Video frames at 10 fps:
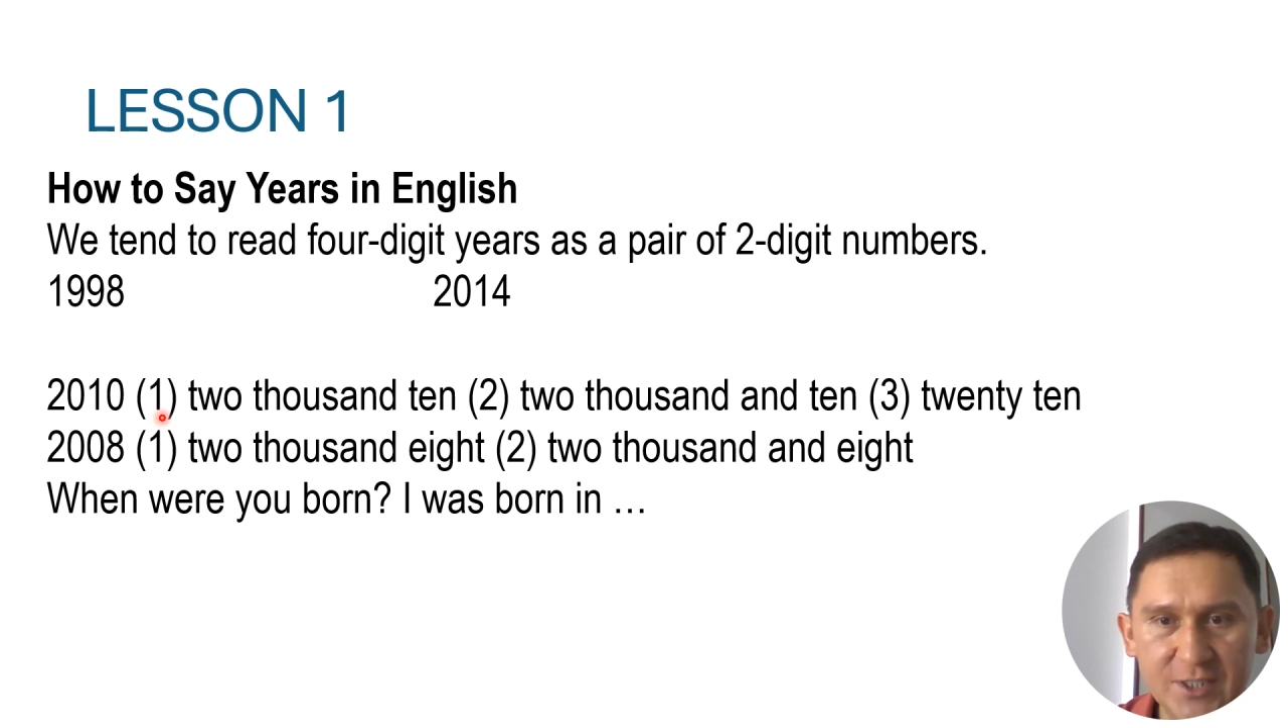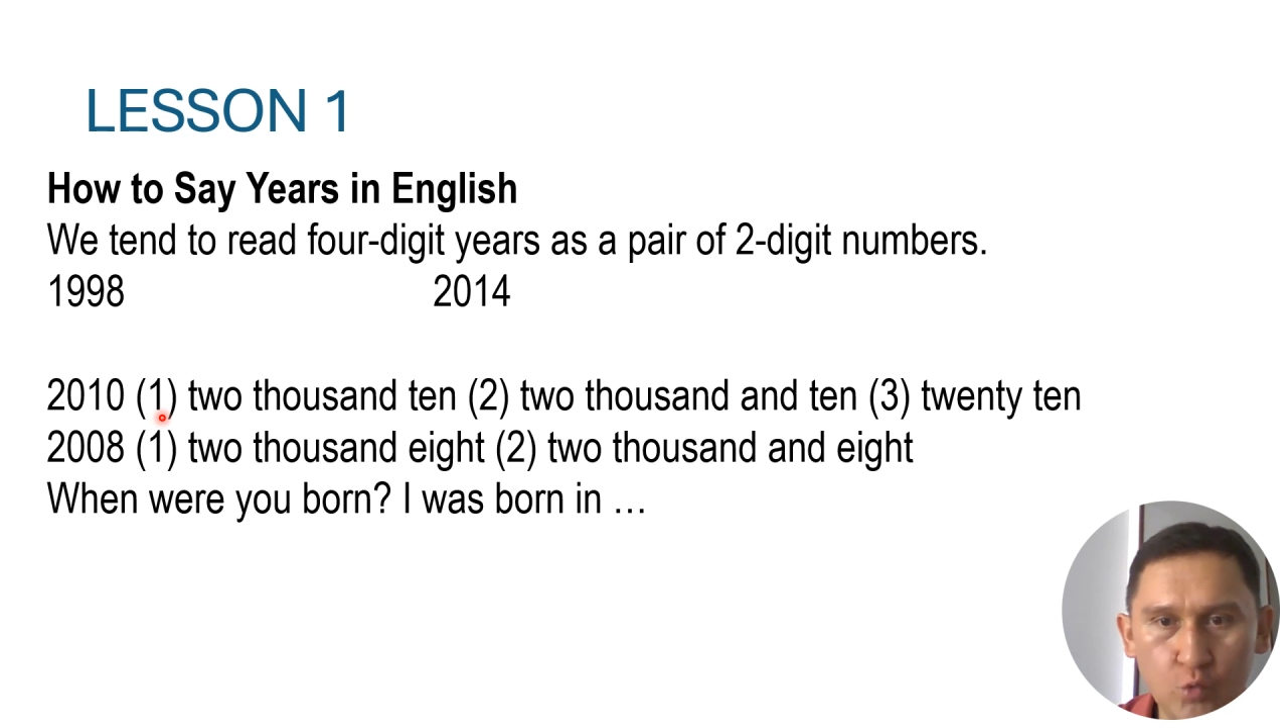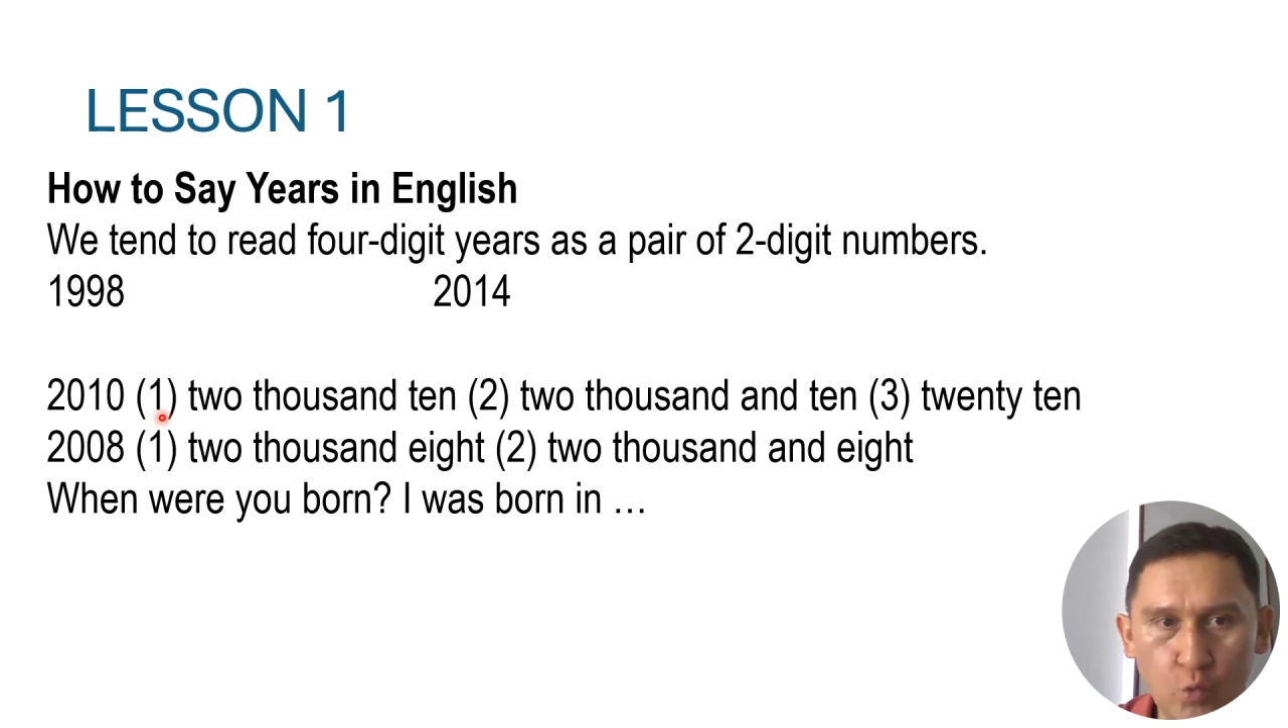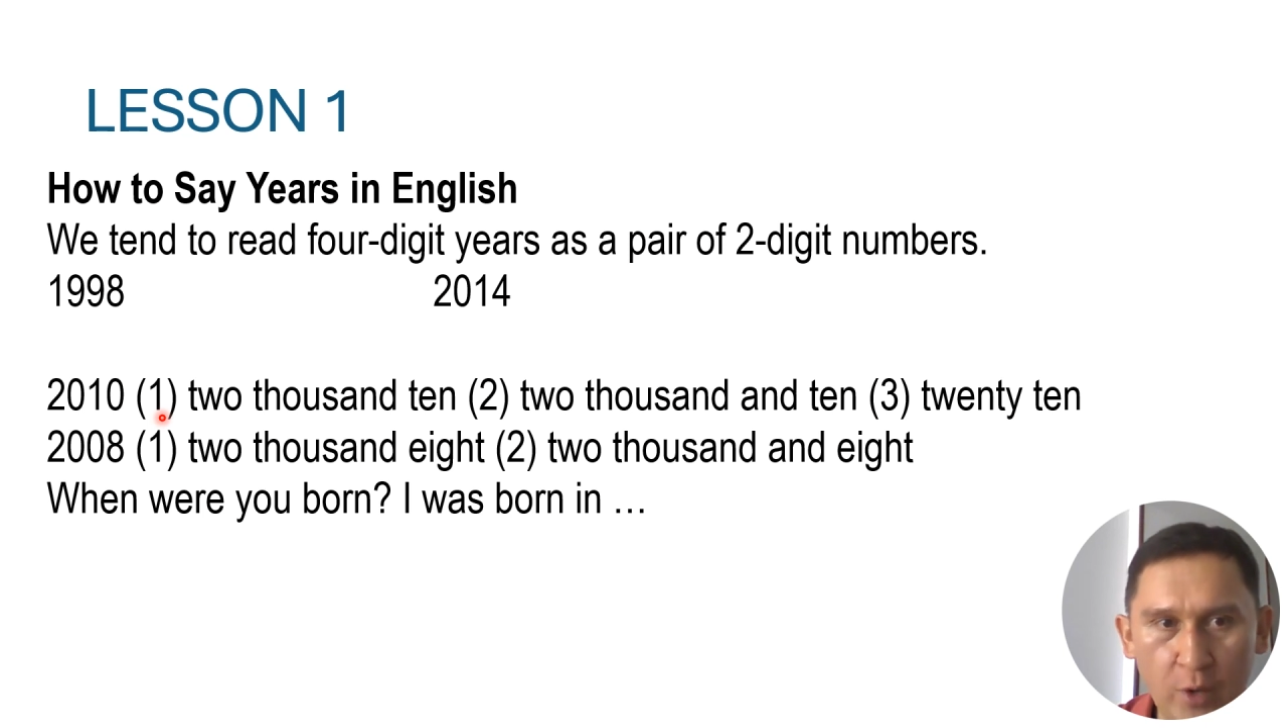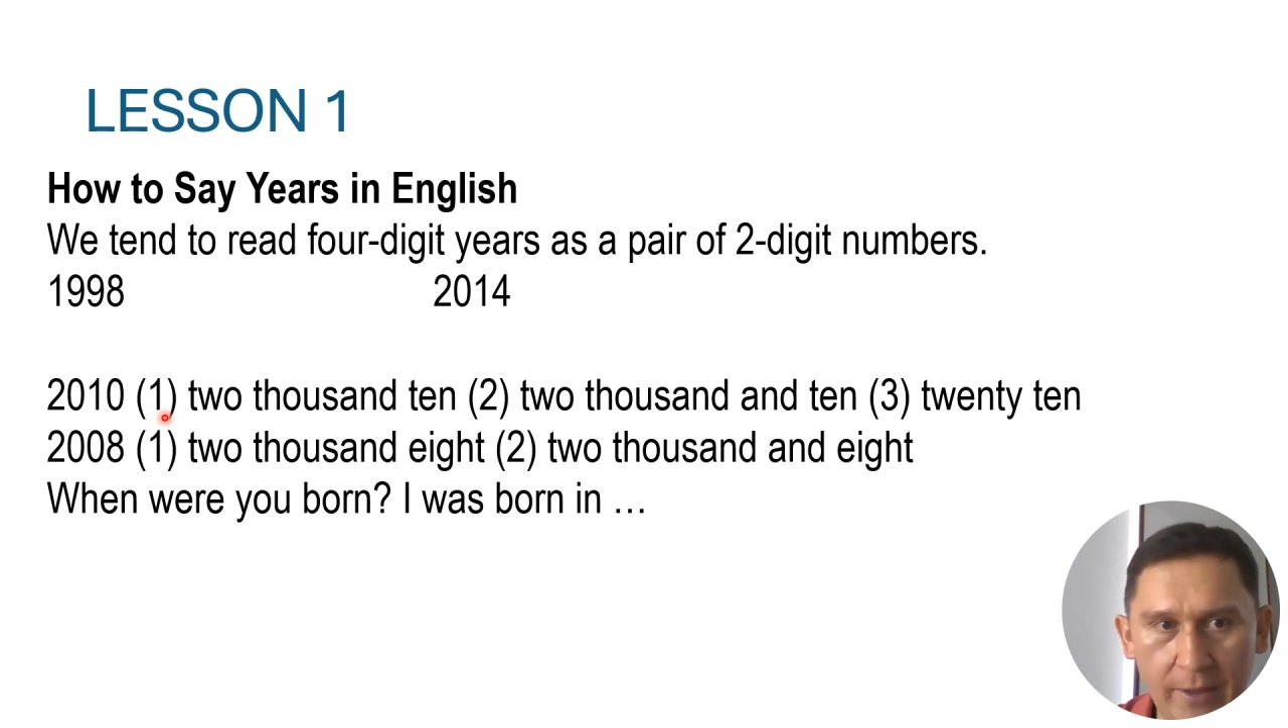
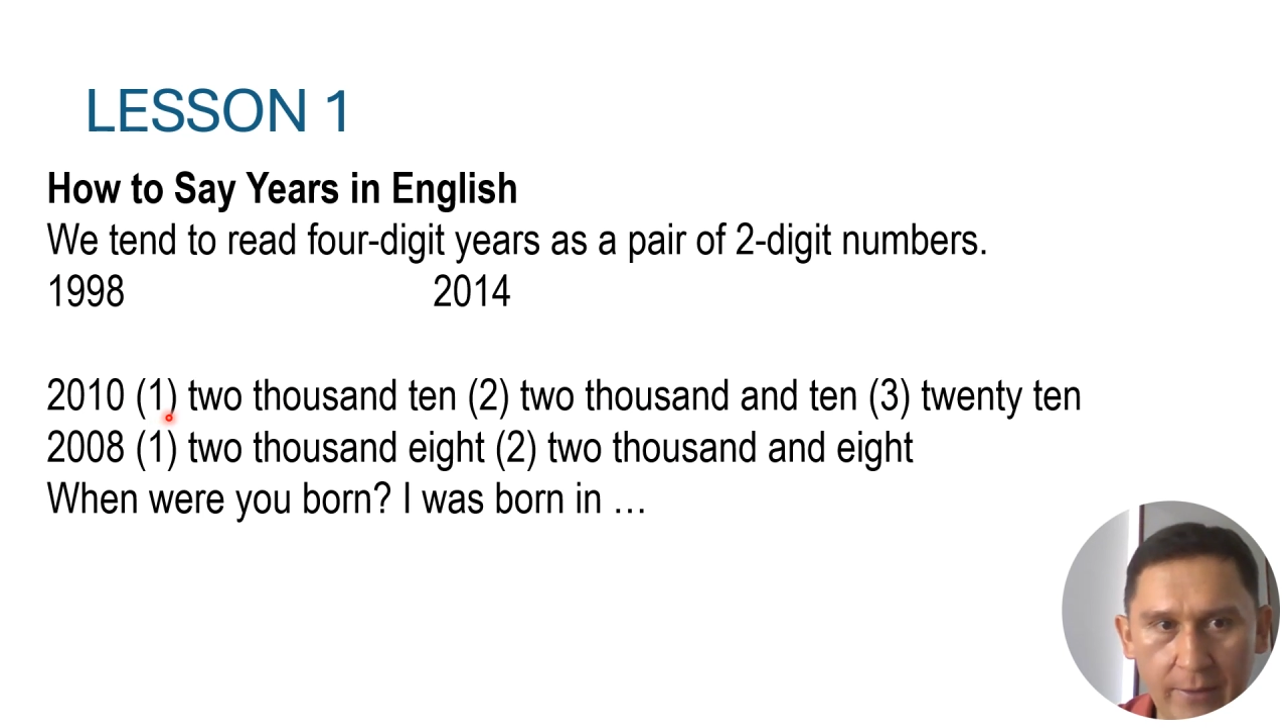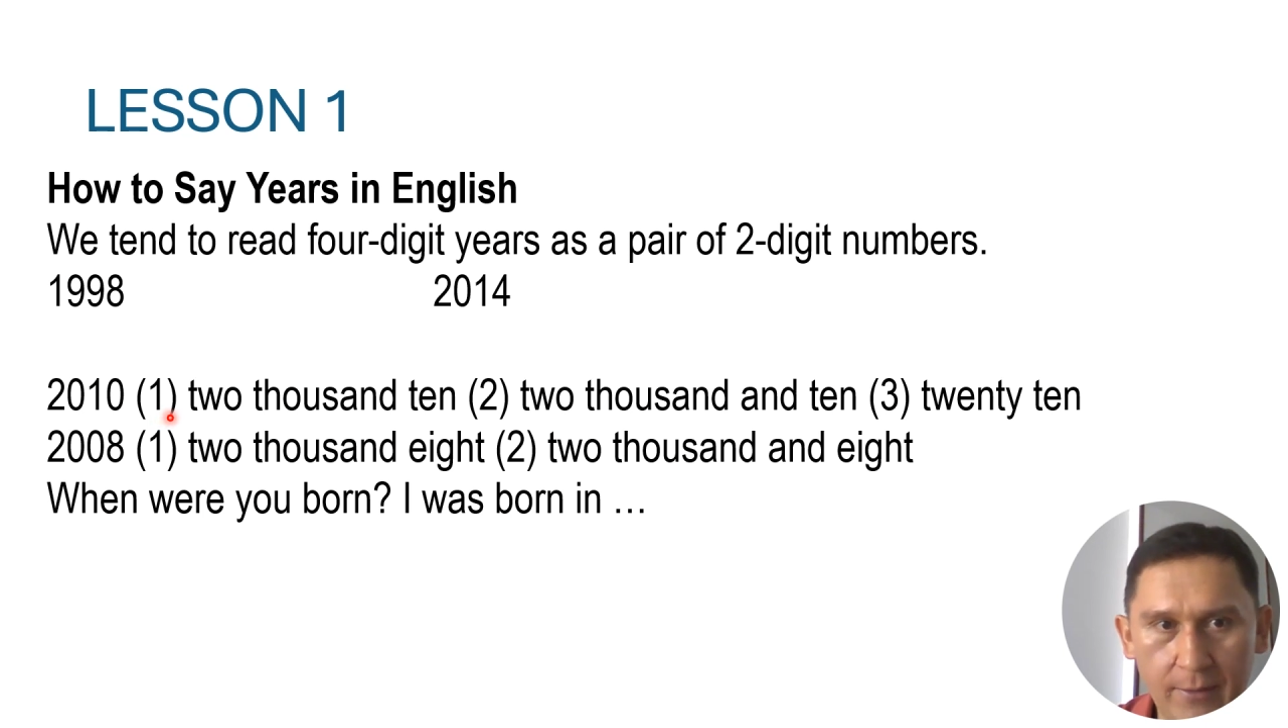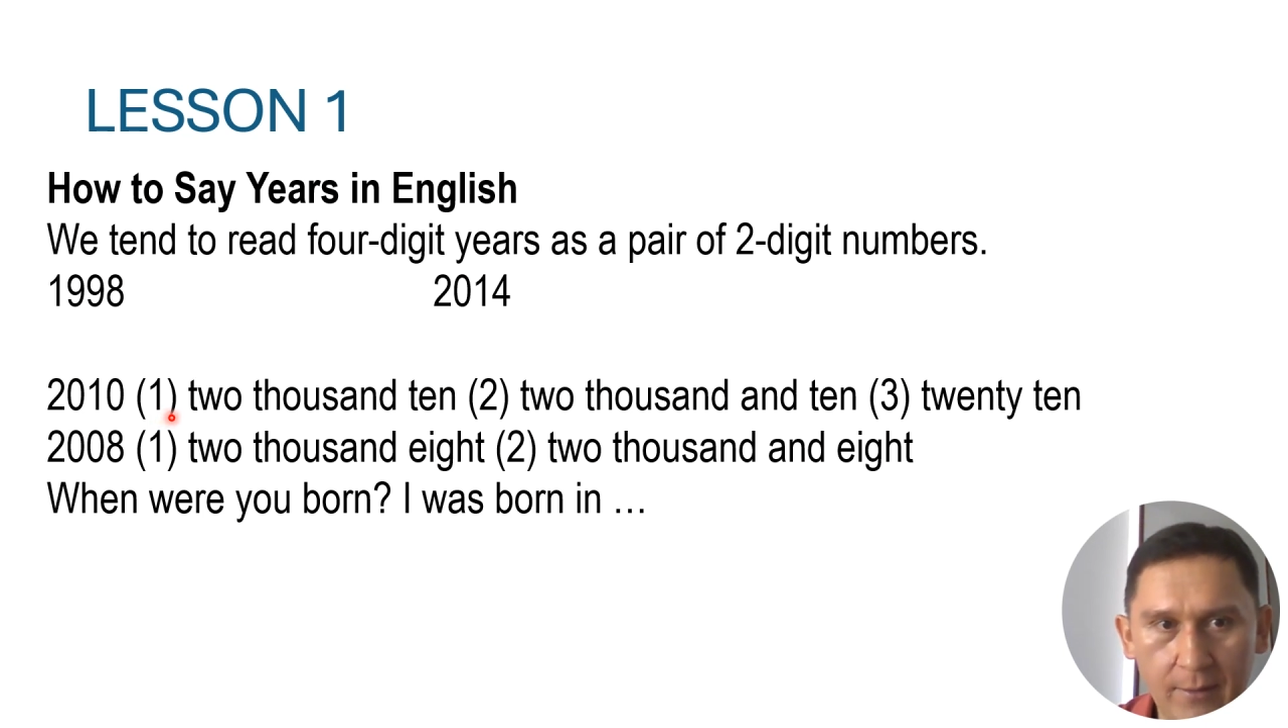way,